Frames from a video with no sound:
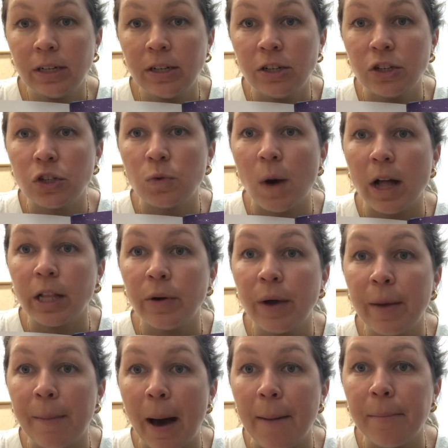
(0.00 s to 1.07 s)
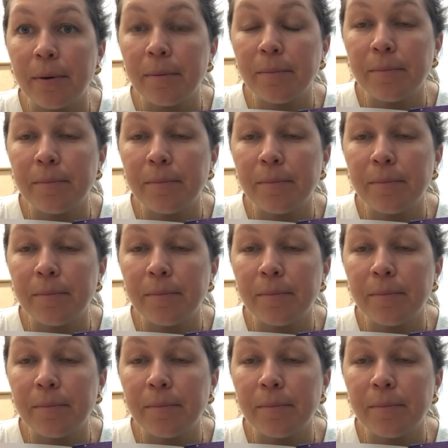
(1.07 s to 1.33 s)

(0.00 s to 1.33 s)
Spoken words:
to swallow him up